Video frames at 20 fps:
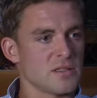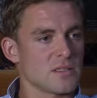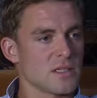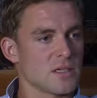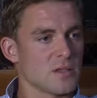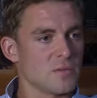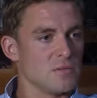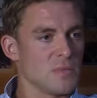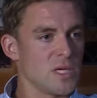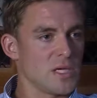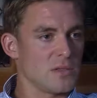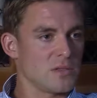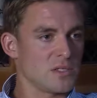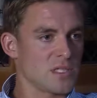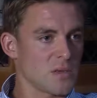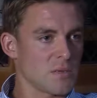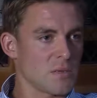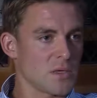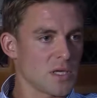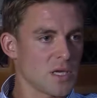So Mo
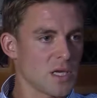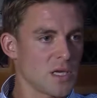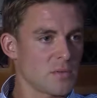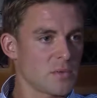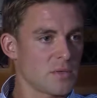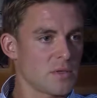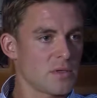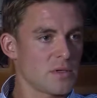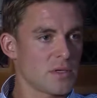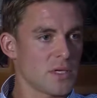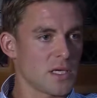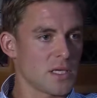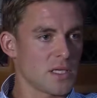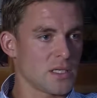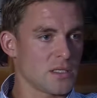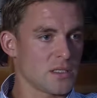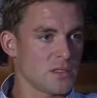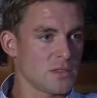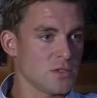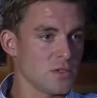stepping up,
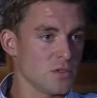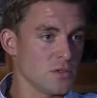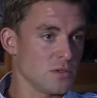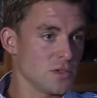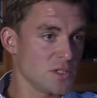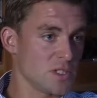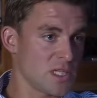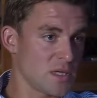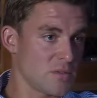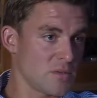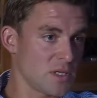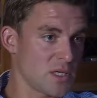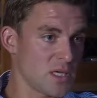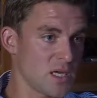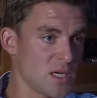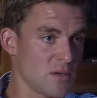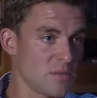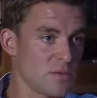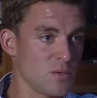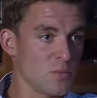and George stepping
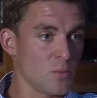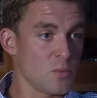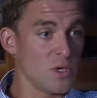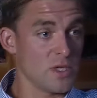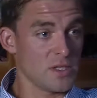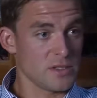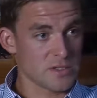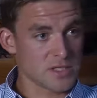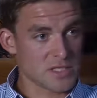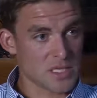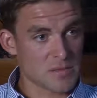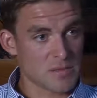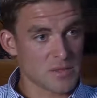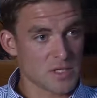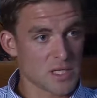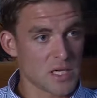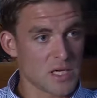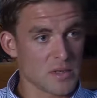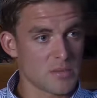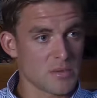up, and Will
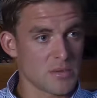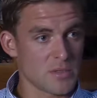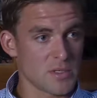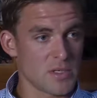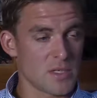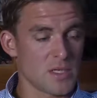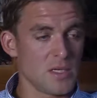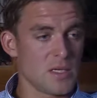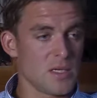stepping up, and